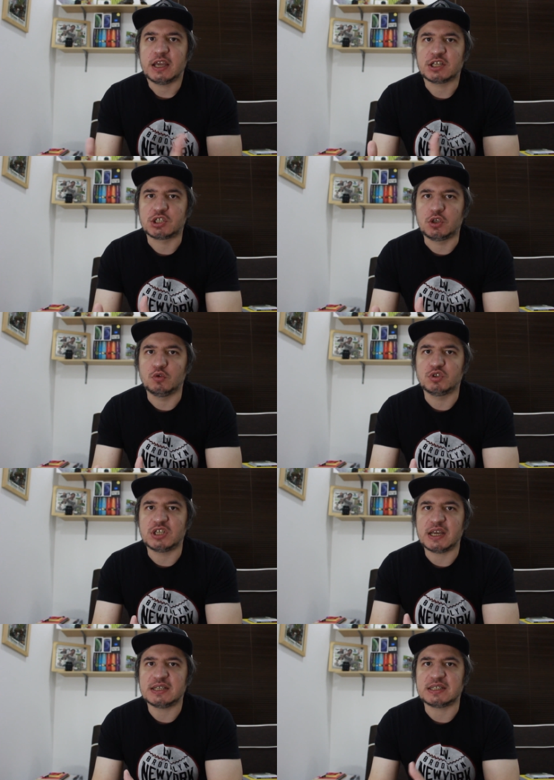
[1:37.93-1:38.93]

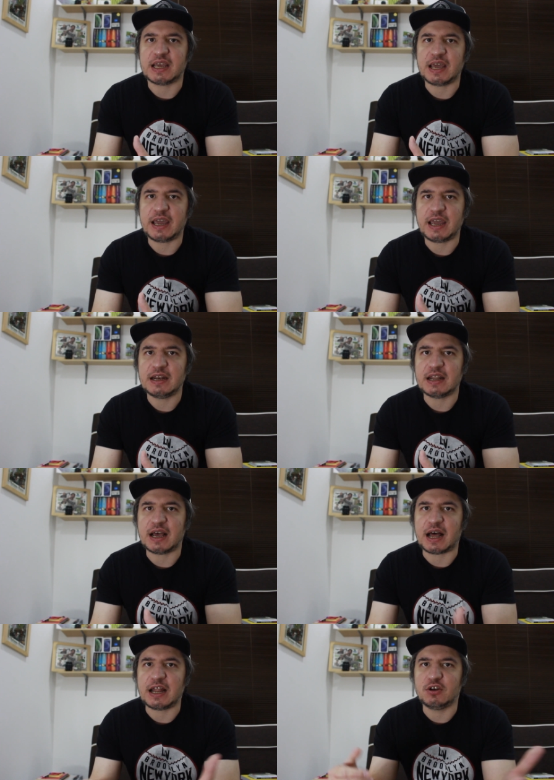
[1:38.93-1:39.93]
excuses and
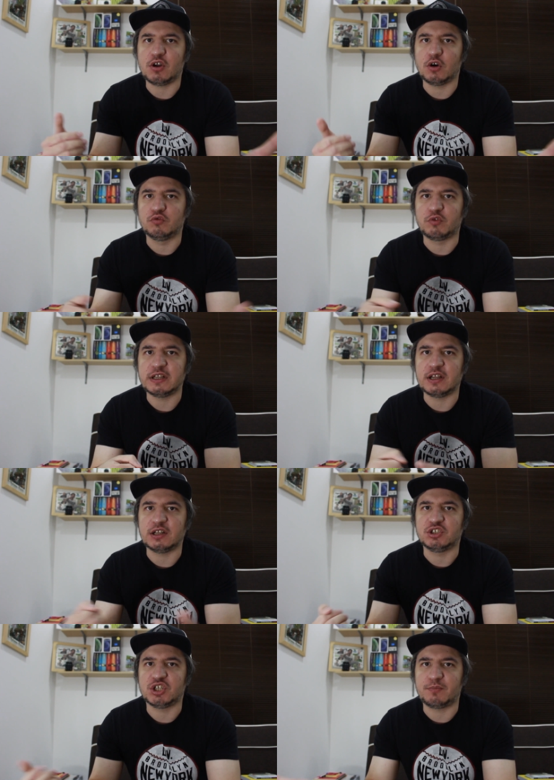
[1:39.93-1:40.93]
unknown
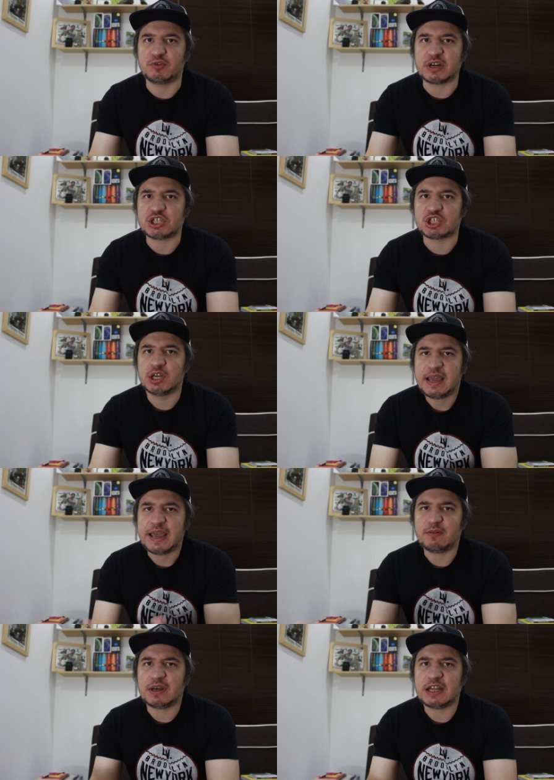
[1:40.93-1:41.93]
riddle gibberish.
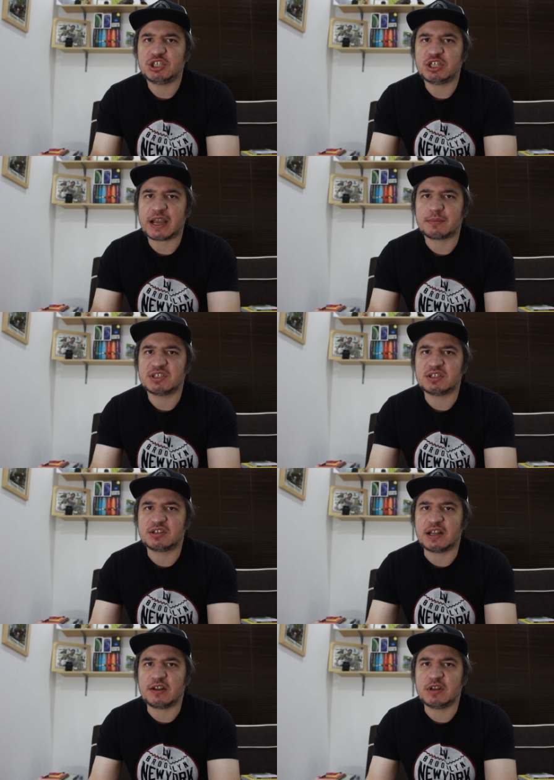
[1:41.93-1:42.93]
And when I check Mr.
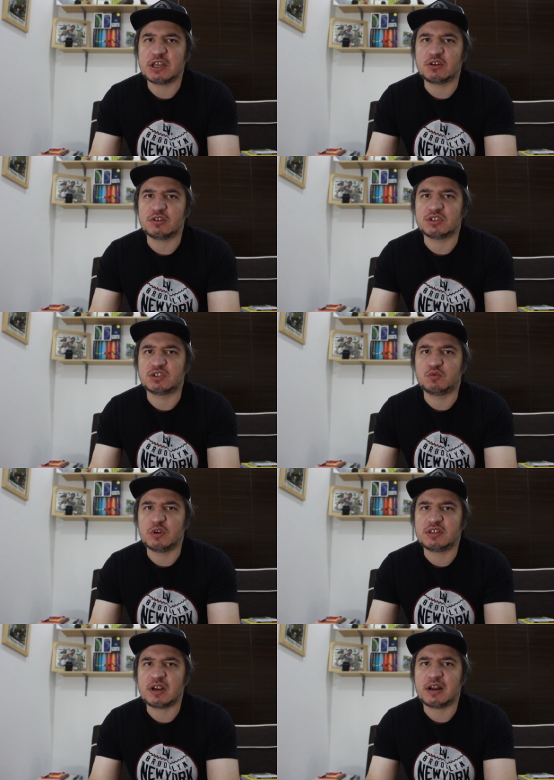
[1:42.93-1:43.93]
Tallarico's
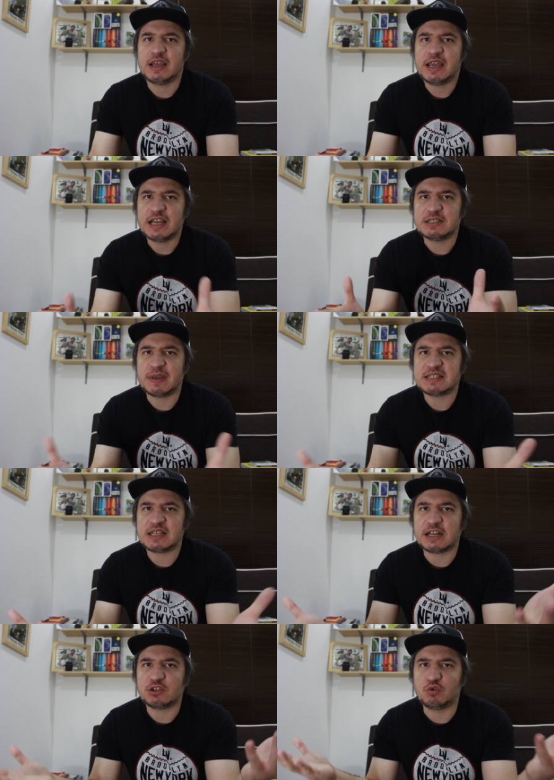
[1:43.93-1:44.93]
Twitter, it's
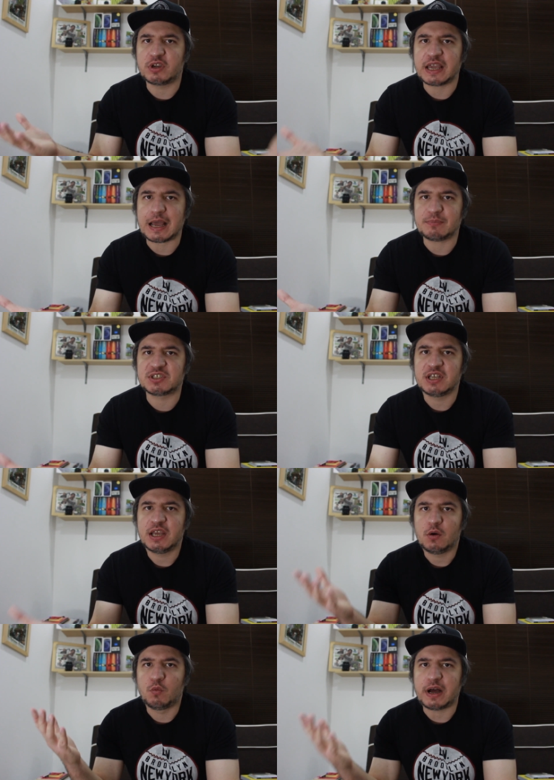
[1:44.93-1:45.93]
basically two camps.
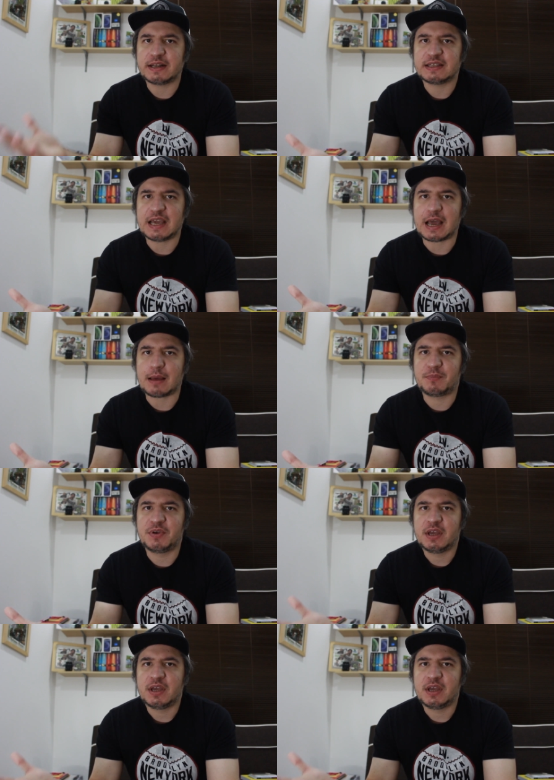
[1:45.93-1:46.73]
One camp